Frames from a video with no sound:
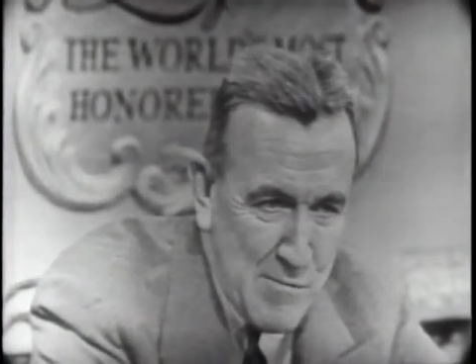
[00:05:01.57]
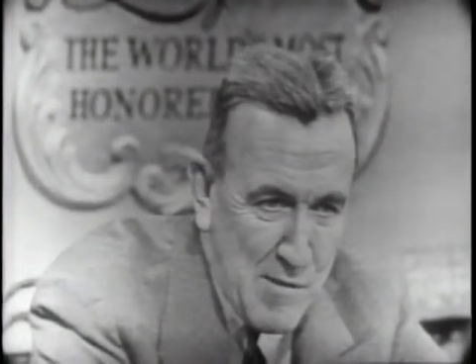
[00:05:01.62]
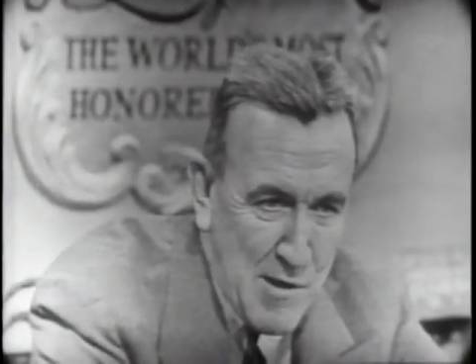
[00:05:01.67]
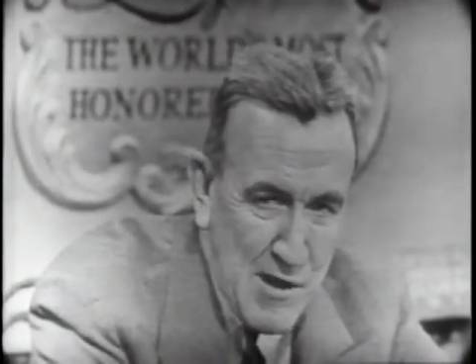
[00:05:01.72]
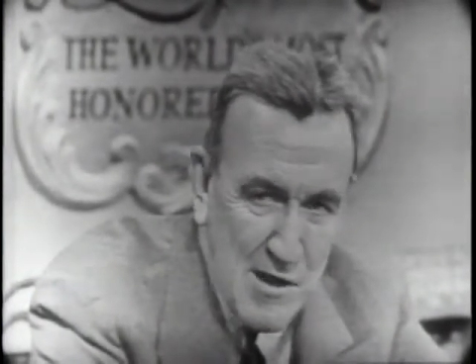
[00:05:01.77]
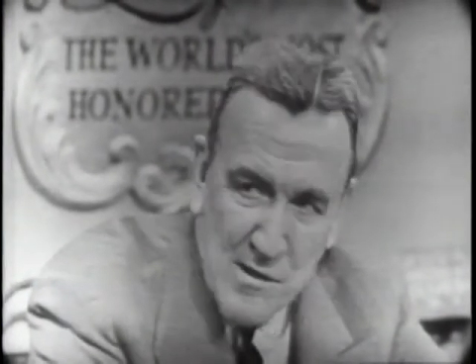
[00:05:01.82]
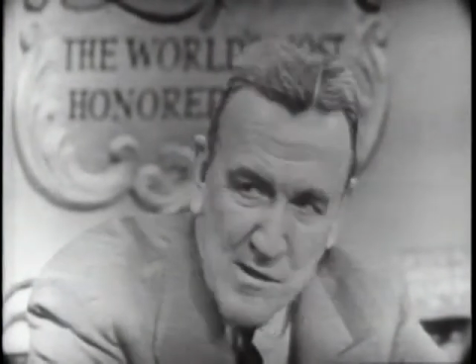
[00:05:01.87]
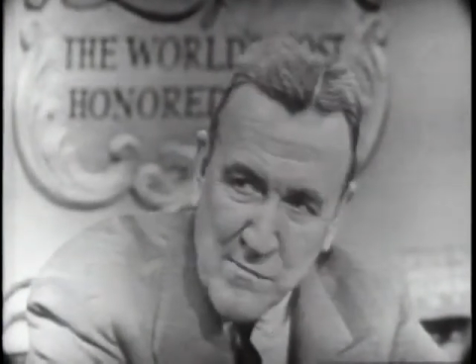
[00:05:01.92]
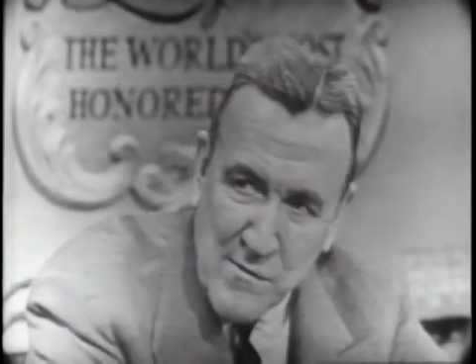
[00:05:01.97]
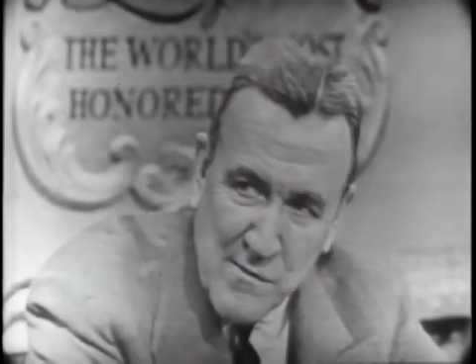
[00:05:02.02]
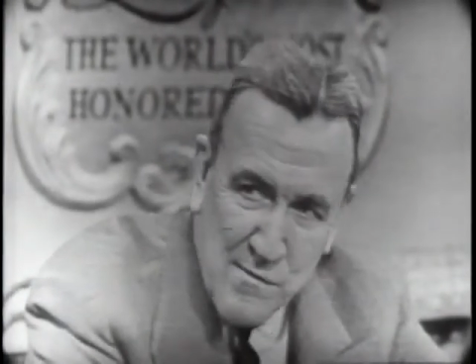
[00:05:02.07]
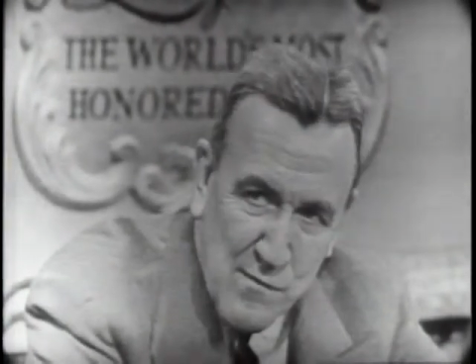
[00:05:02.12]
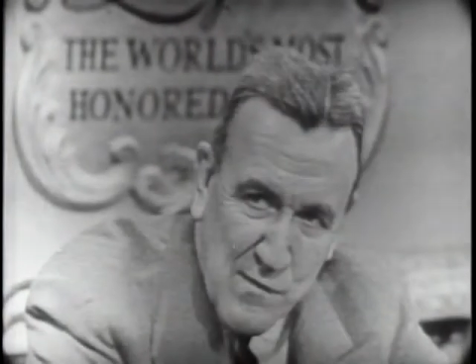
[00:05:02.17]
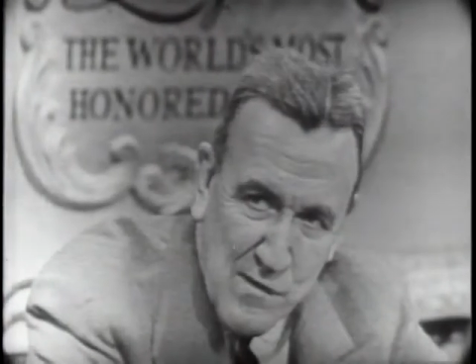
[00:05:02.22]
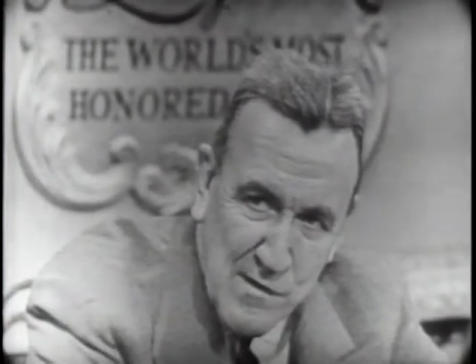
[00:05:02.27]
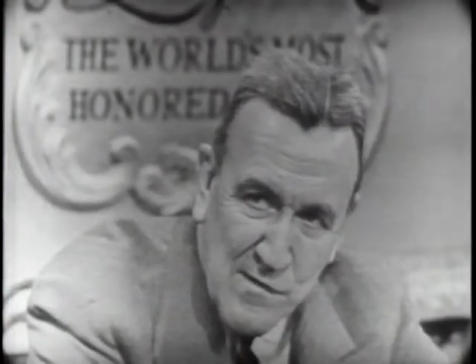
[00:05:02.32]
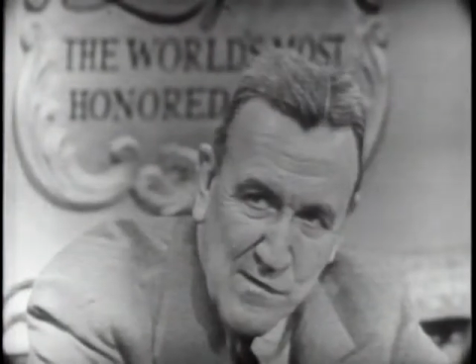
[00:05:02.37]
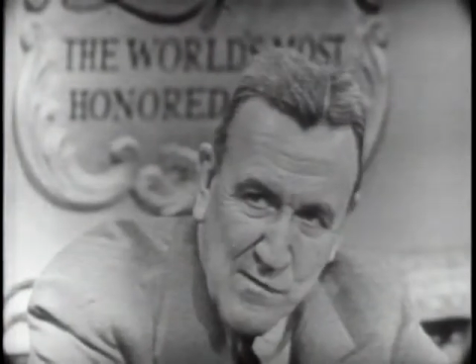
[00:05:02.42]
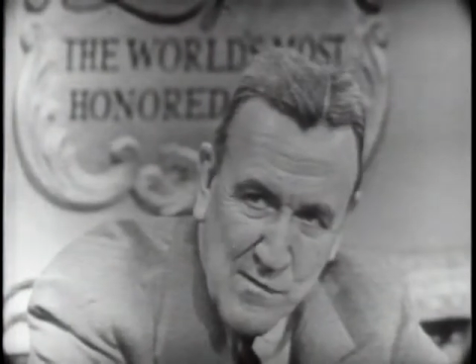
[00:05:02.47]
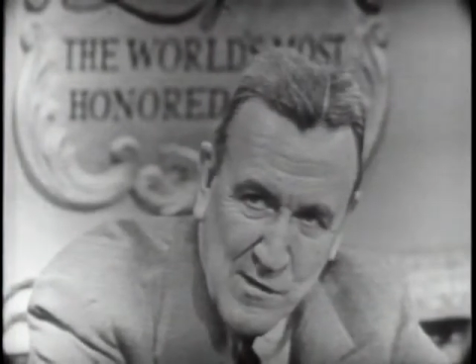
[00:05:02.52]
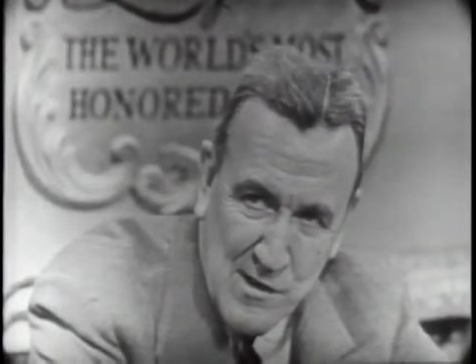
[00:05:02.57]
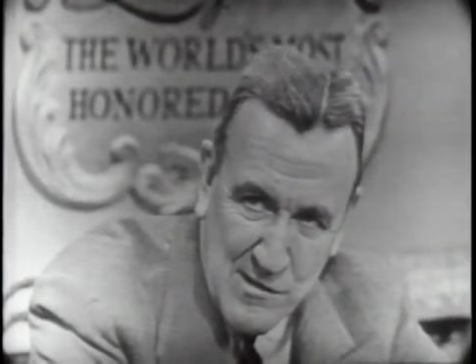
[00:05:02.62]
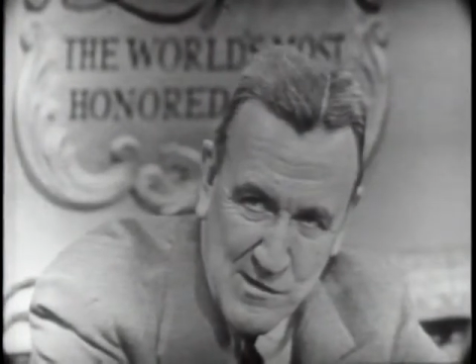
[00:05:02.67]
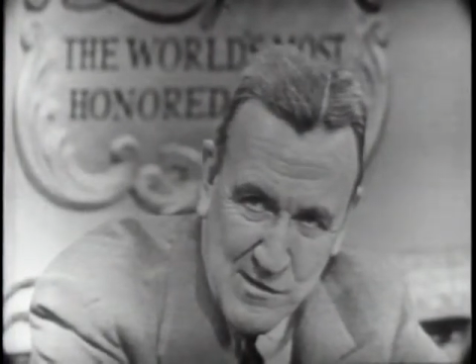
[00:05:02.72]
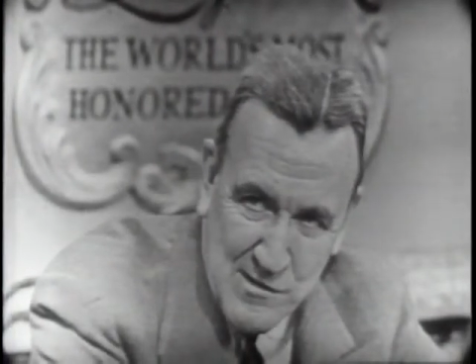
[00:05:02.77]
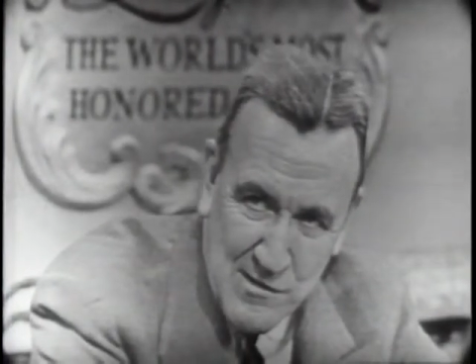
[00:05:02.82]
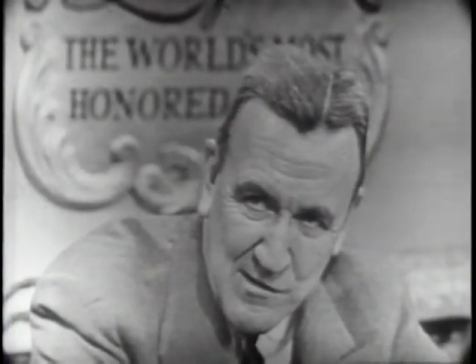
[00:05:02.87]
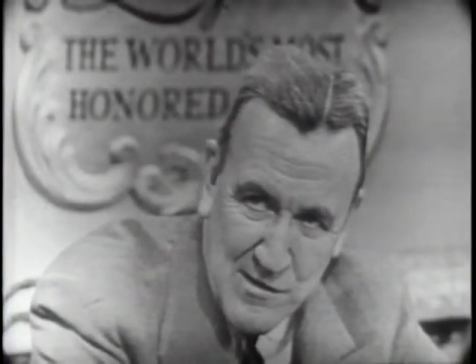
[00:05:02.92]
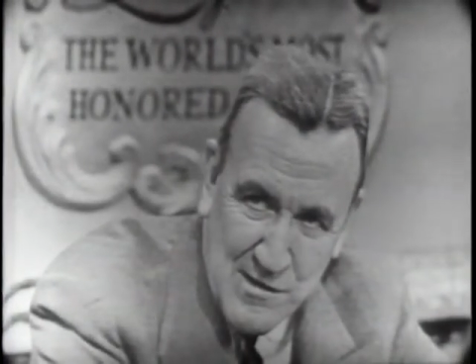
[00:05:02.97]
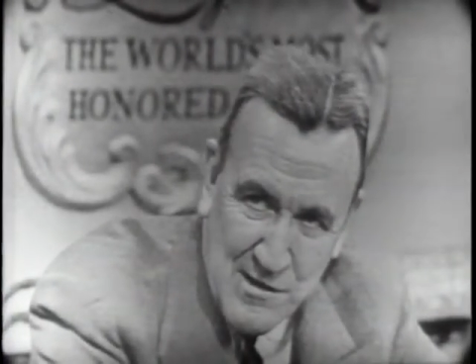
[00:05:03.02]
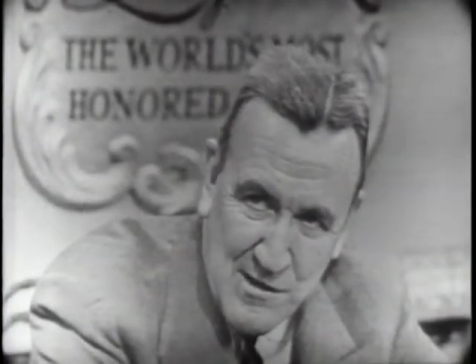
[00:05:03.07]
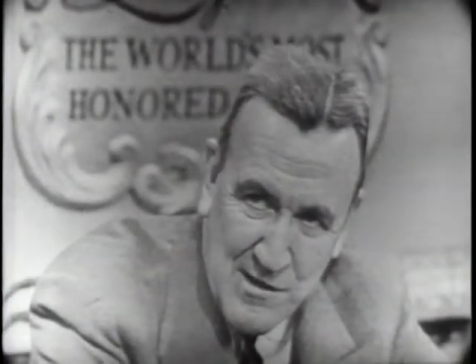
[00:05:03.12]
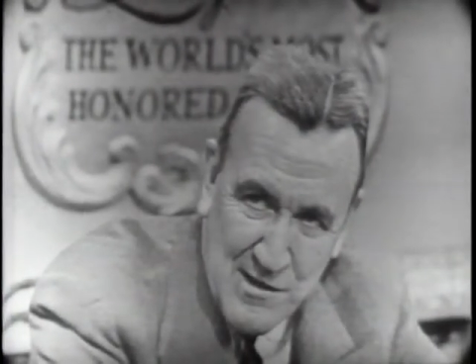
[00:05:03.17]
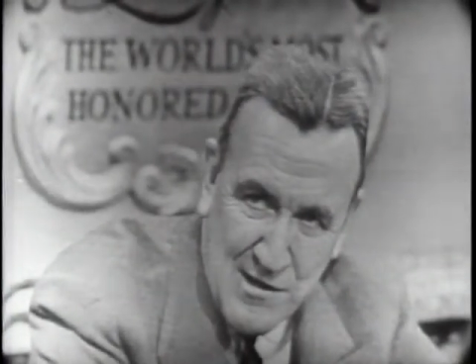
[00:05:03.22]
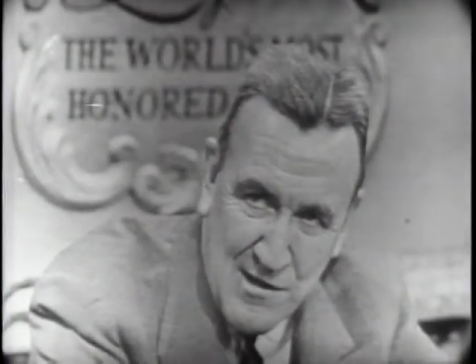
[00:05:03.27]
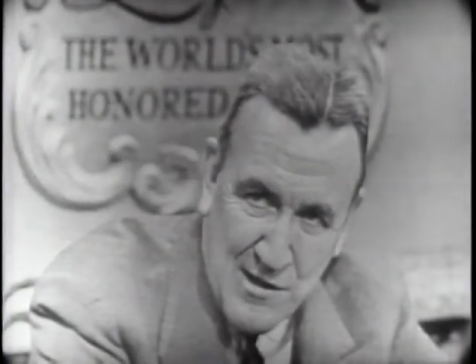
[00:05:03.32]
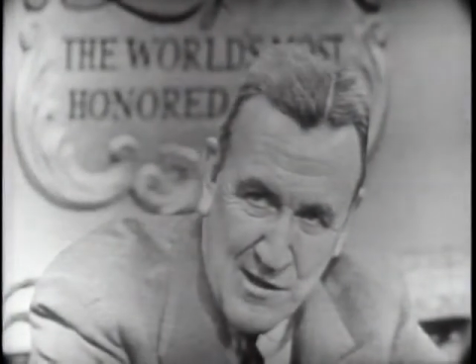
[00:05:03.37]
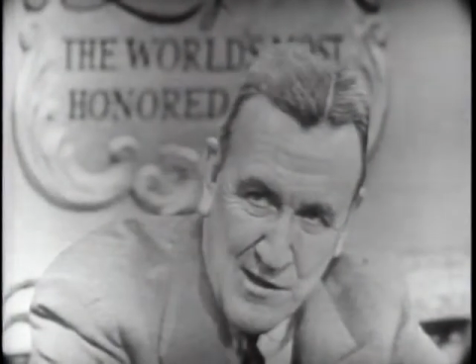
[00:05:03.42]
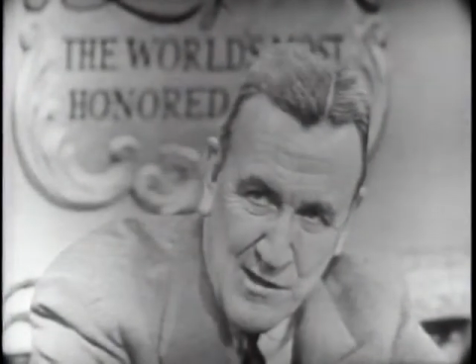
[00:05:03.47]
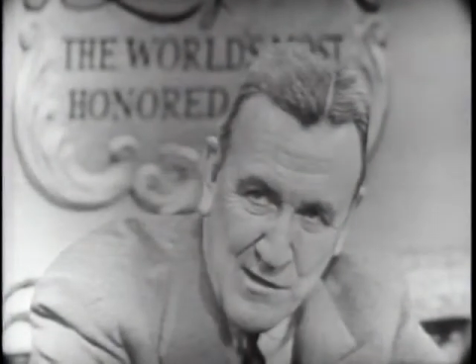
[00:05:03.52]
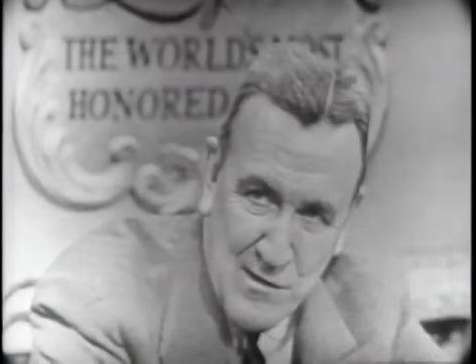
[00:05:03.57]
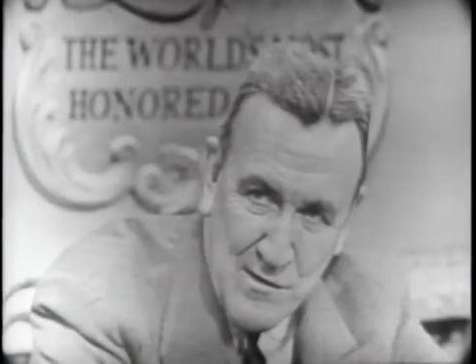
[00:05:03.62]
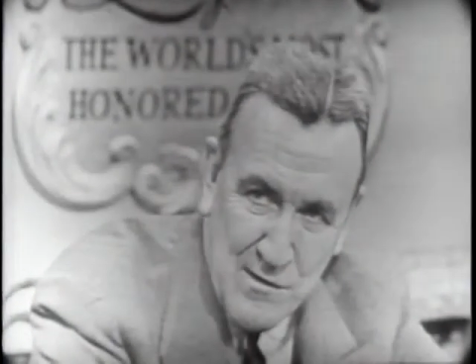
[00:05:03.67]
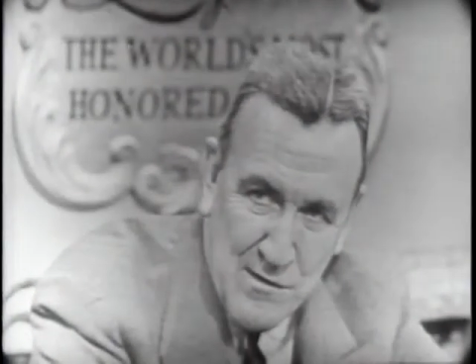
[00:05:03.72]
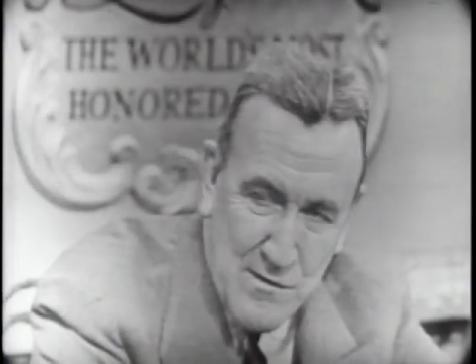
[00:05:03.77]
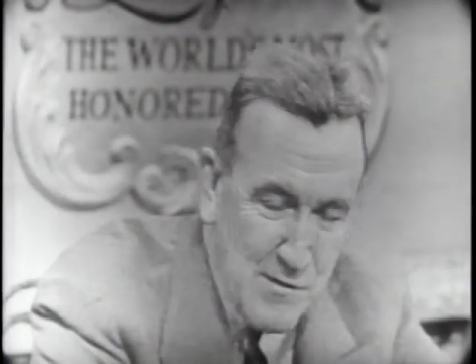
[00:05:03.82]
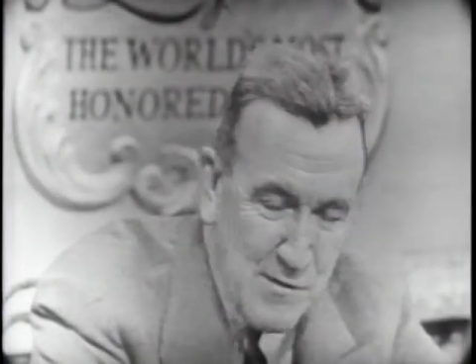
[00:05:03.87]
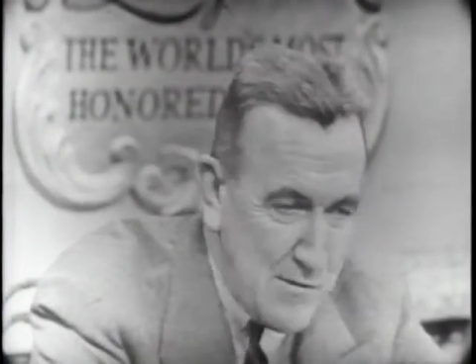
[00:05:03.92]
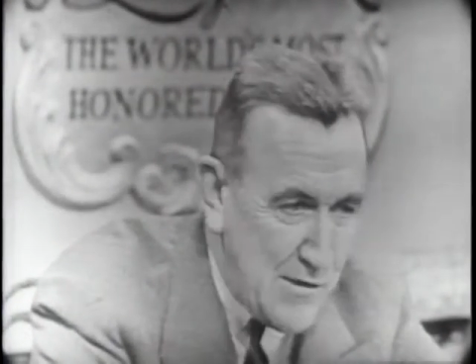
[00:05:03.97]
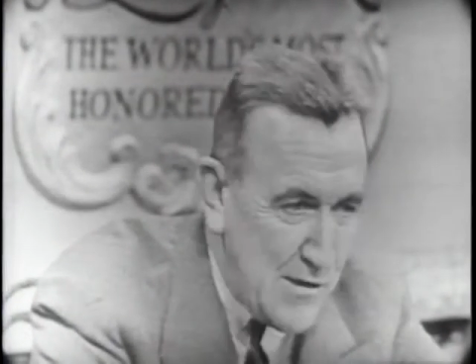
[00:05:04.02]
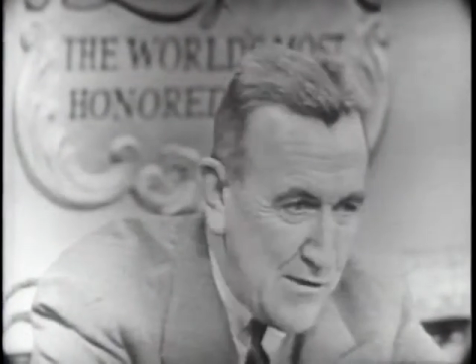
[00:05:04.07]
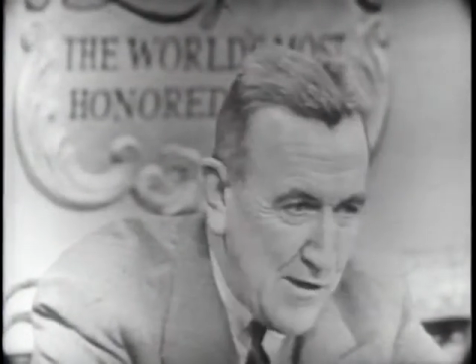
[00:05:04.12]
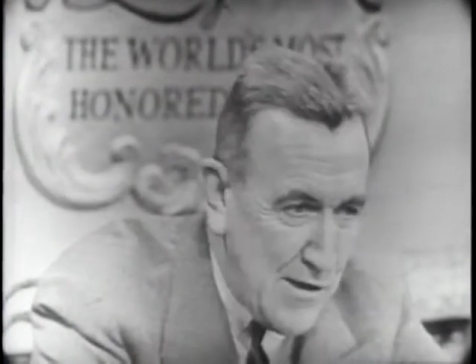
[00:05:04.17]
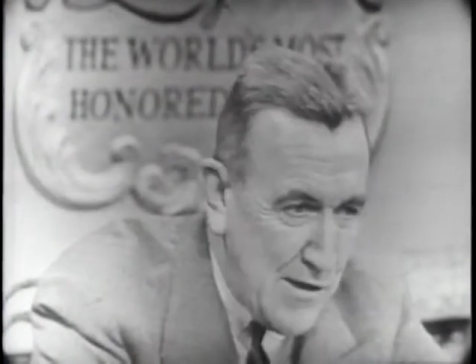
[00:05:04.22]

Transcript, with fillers: many of them are frustrated. Uh, they're